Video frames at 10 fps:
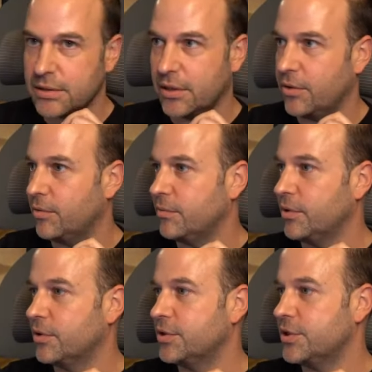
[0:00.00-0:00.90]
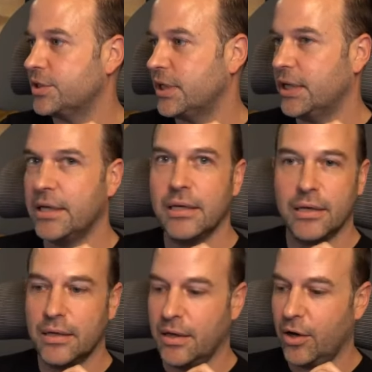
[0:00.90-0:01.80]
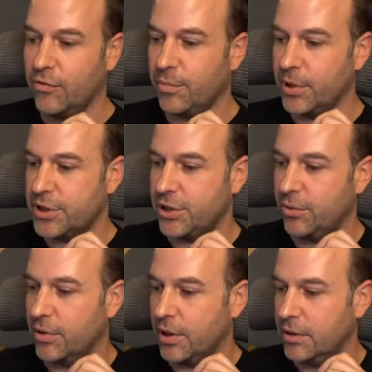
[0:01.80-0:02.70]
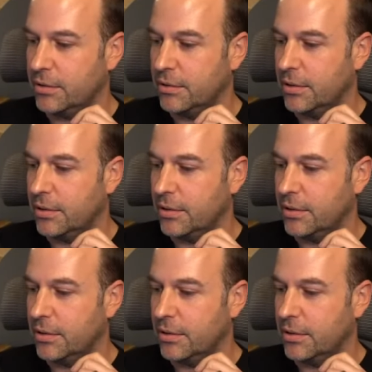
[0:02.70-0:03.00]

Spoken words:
so you can just see over my shoulder,